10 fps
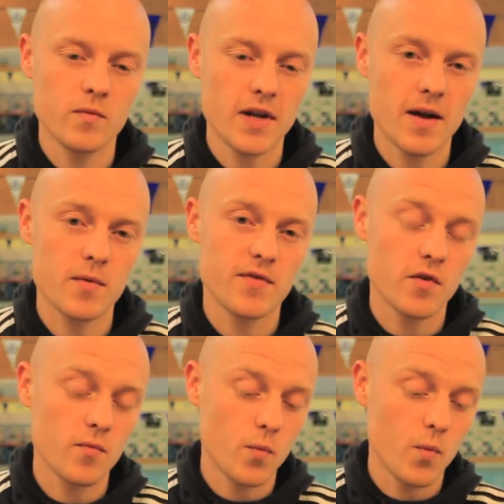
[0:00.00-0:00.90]
Yeah, we've
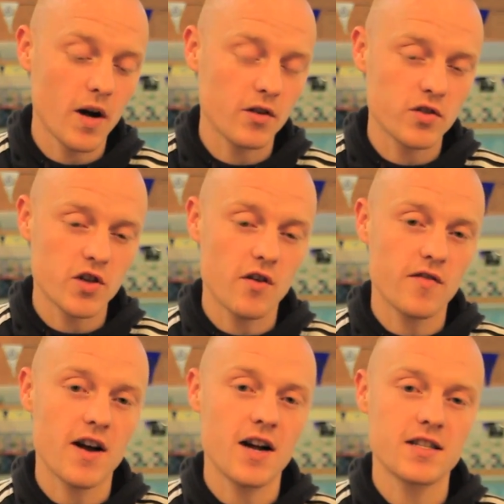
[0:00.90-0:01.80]
done well so
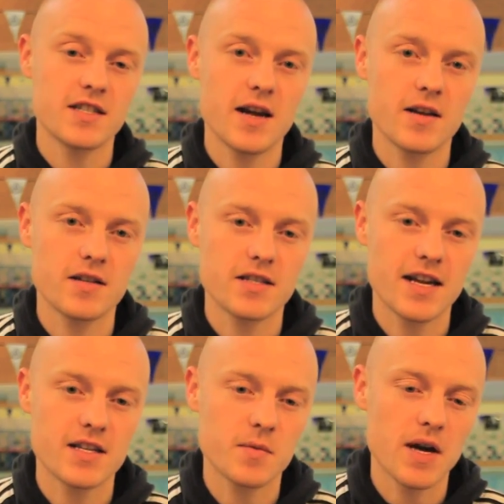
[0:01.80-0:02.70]
far to get to,
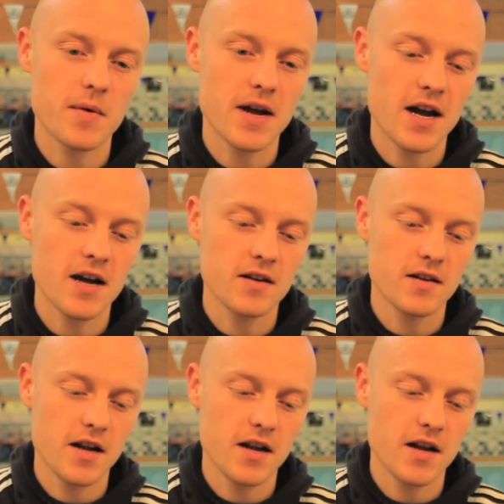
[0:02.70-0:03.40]
get to where we are.